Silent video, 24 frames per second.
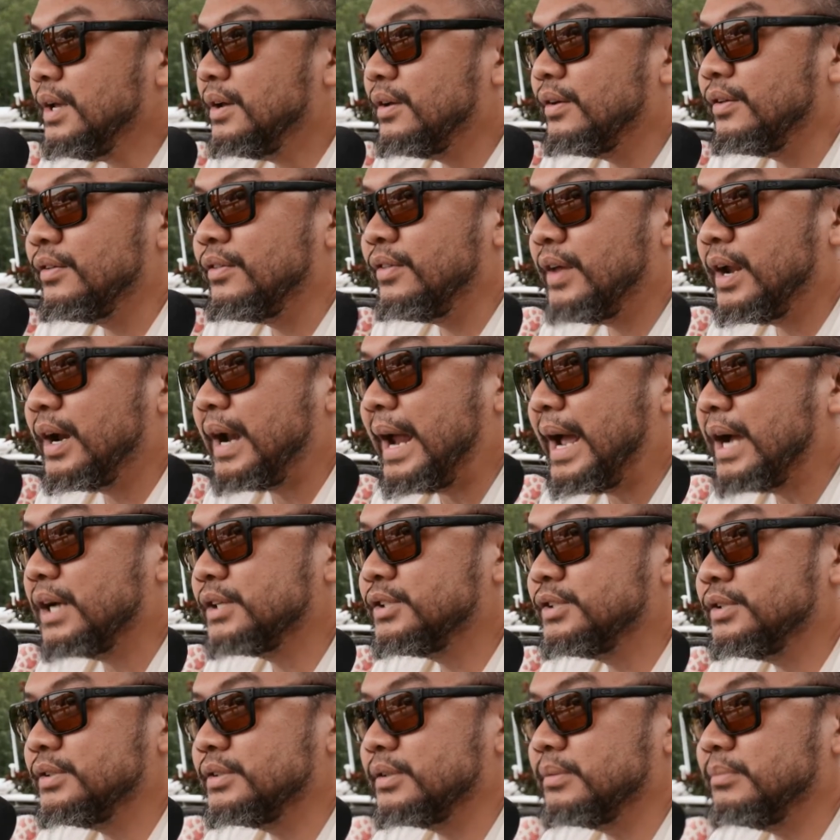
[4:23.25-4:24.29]
Their
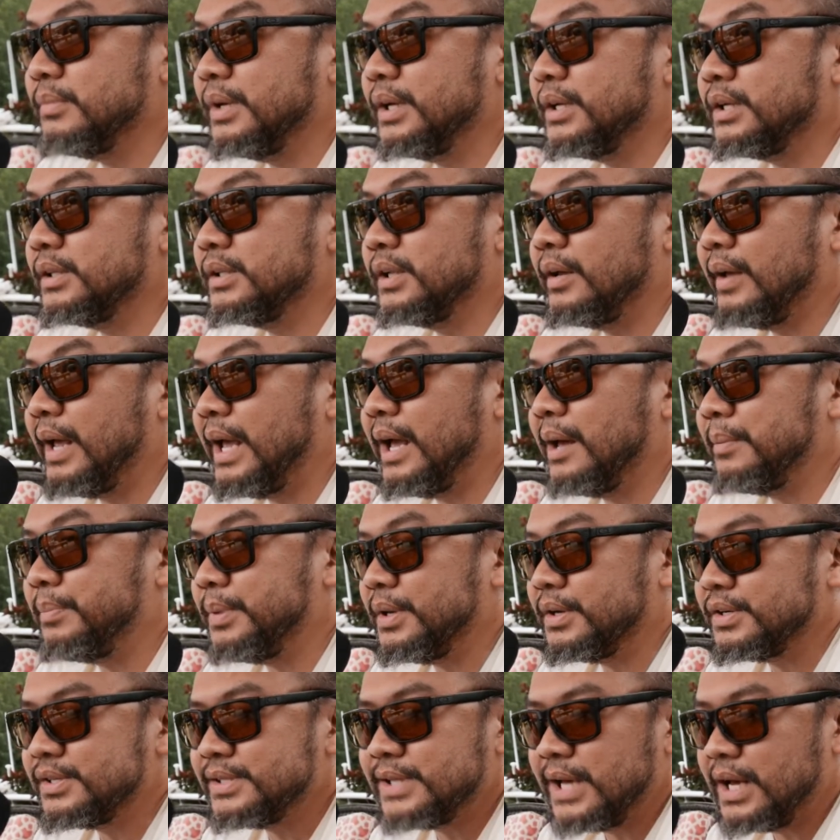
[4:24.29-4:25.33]
actions are making them
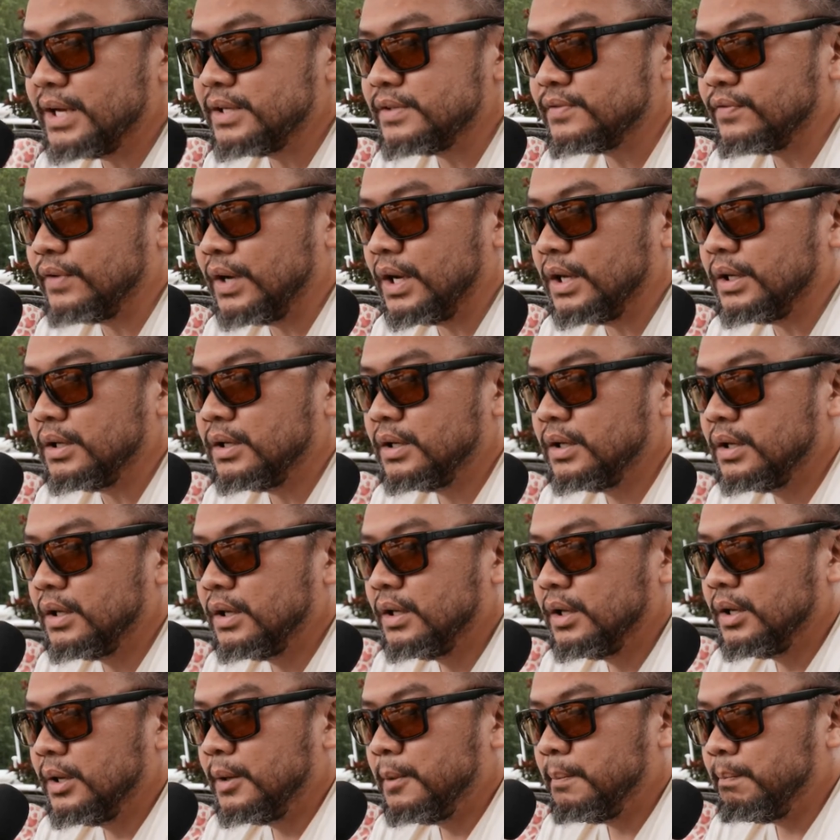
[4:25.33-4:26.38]
happy or satisfied.
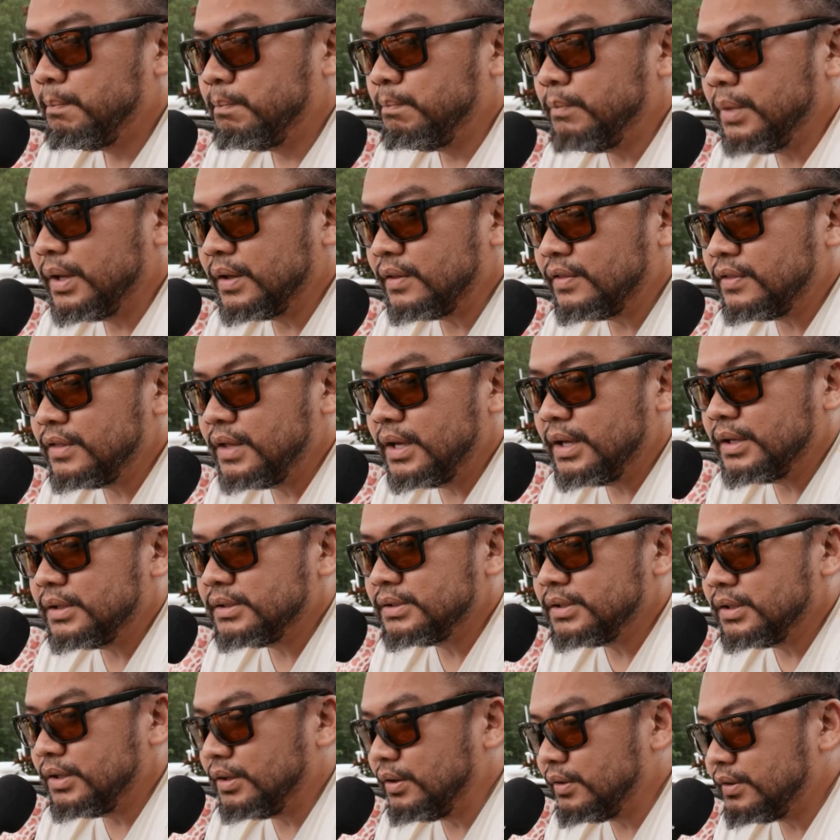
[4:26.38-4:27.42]
Big
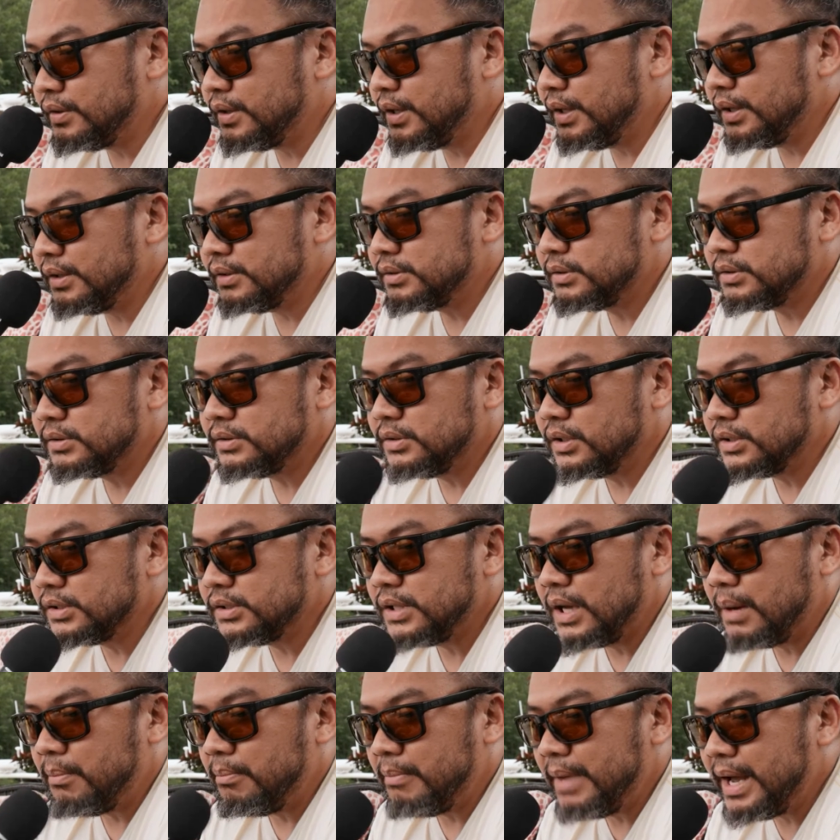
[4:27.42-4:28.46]
things, little things, does
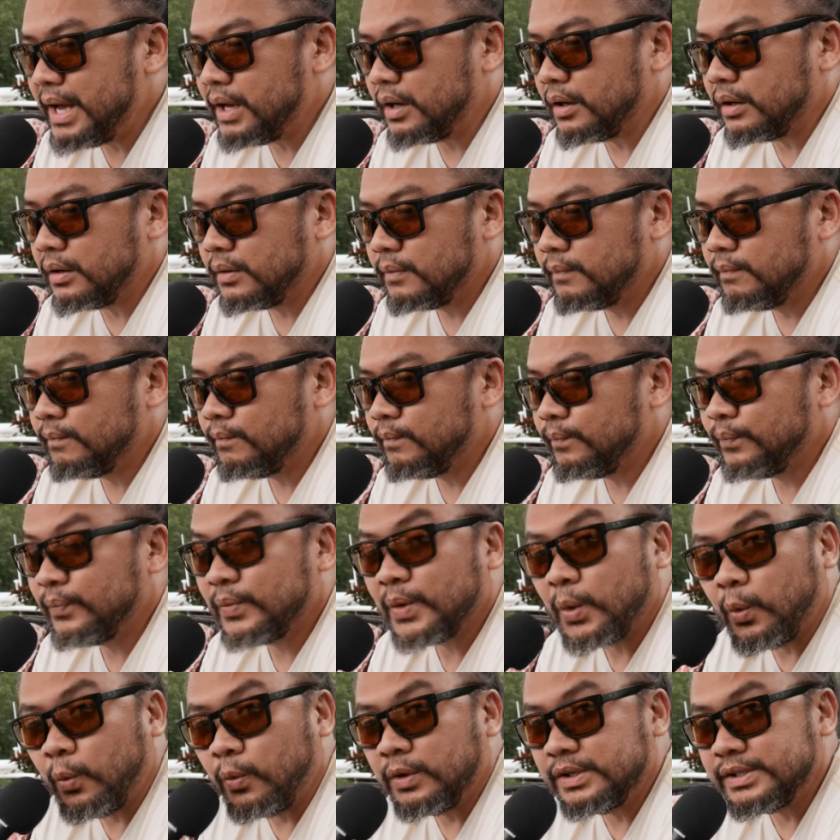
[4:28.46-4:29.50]
not matter.
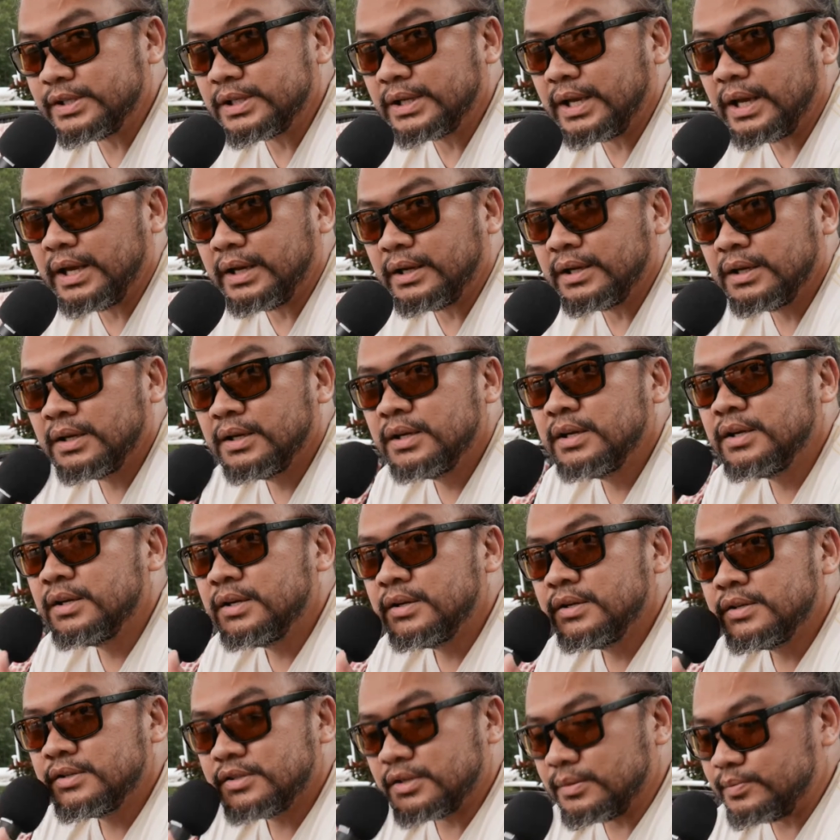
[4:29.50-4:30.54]
Once again,
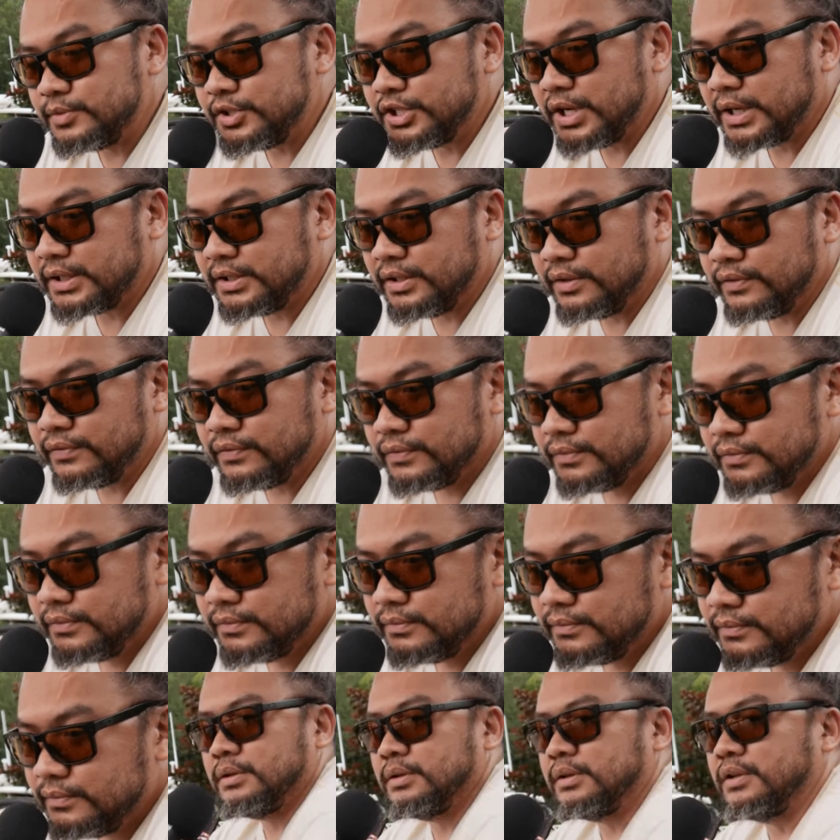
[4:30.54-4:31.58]
subjective.
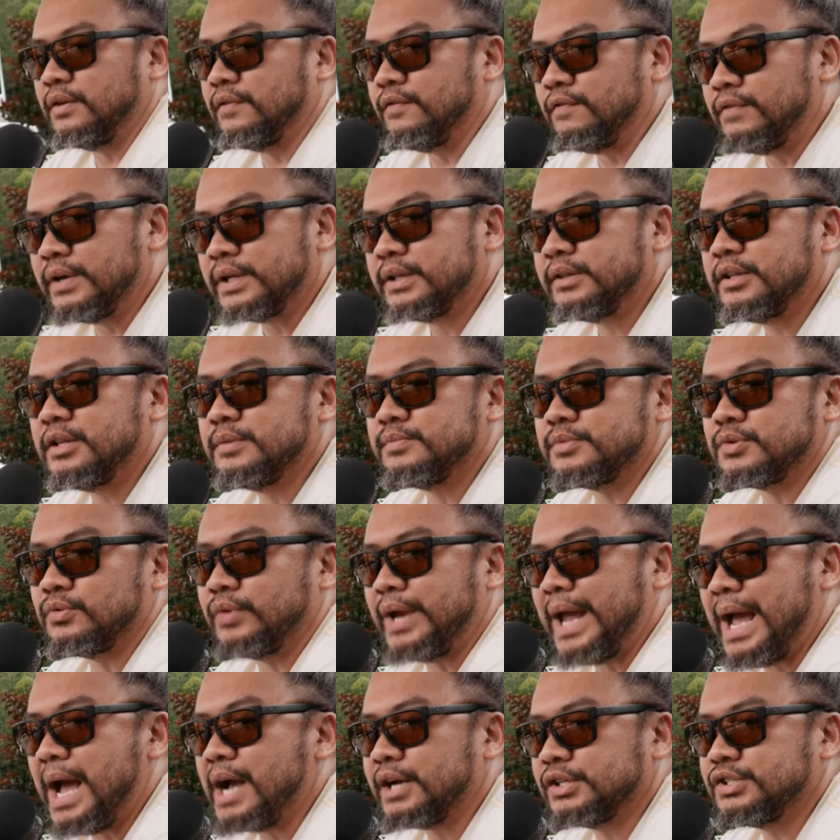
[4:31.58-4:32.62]
The victim's
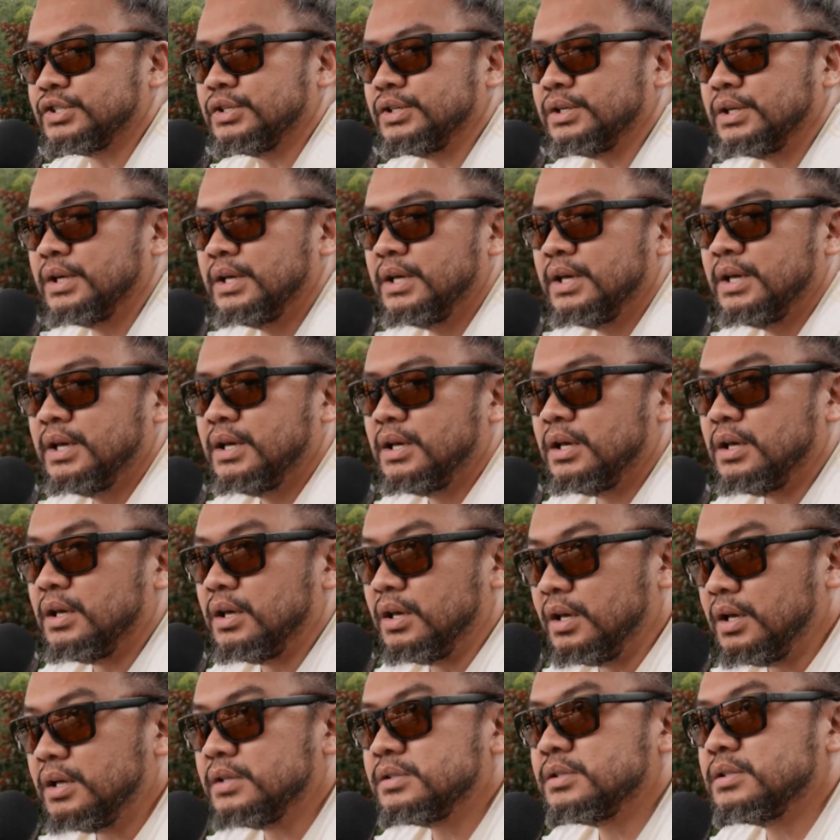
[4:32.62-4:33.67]
reaction
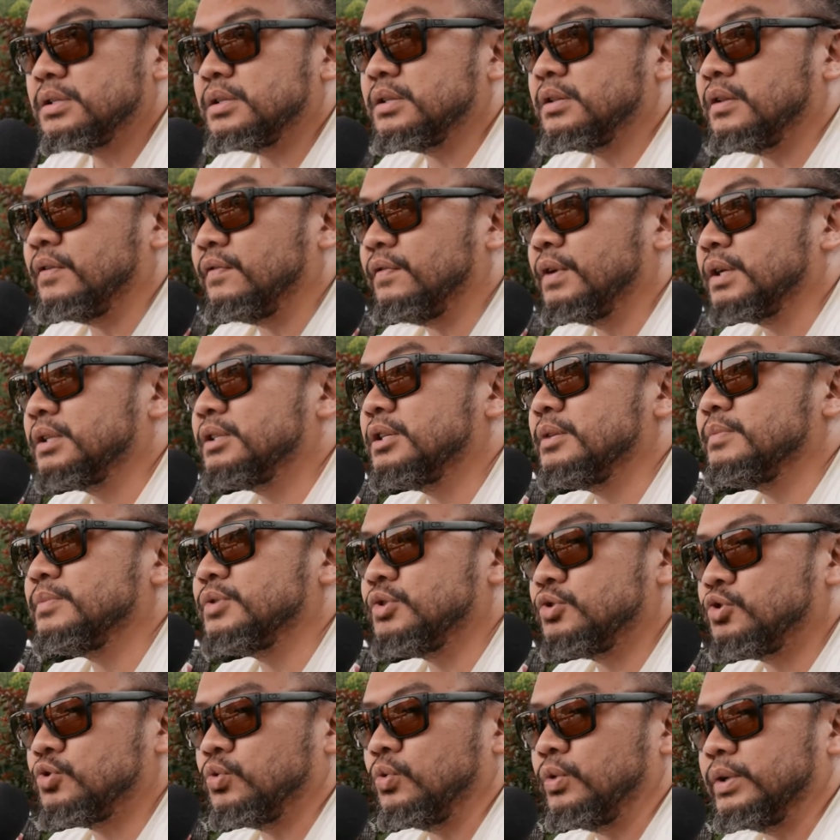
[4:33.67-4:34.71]
is the
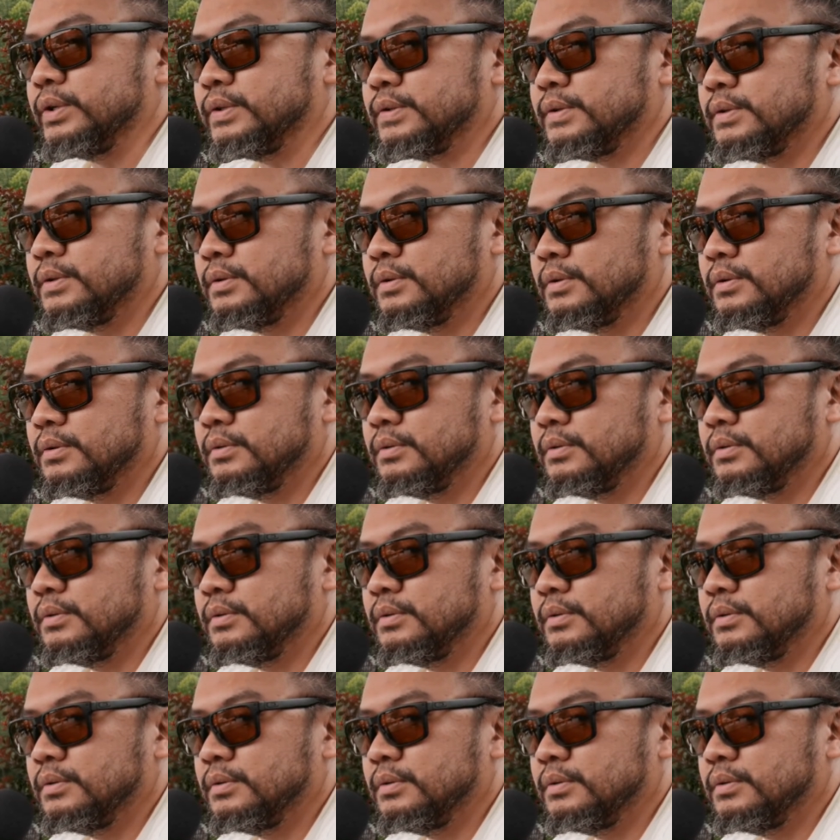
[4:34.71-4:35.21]
victim's choice.